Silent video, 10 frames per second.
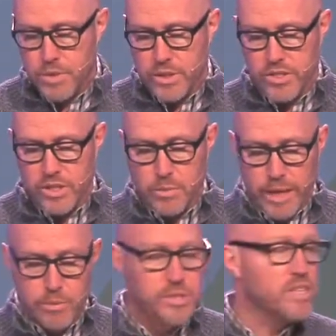You see, the
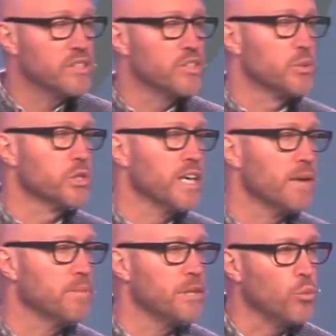Bible says there will
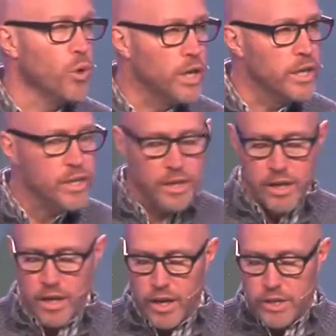not be one
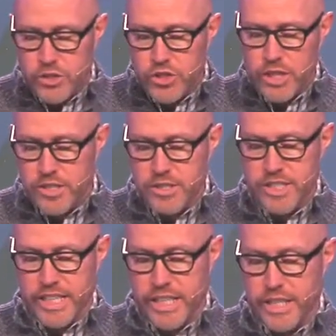unjust
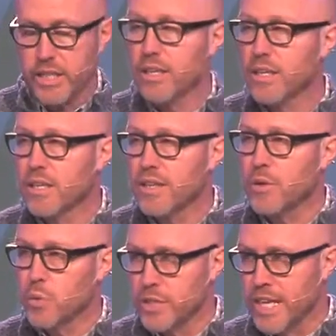deed
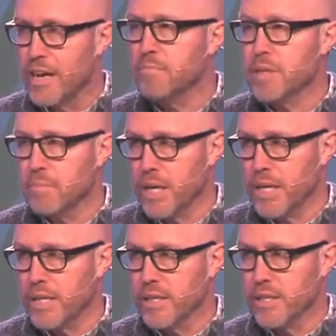that will not be
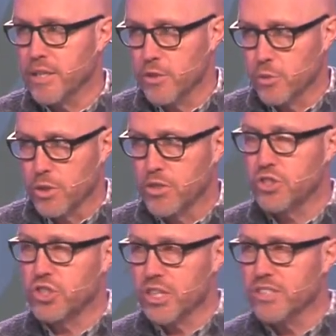paid. In other words,
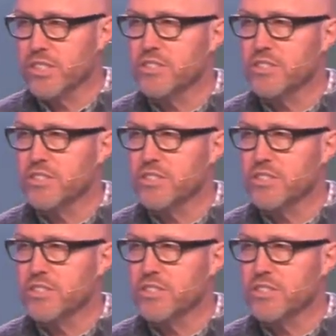justice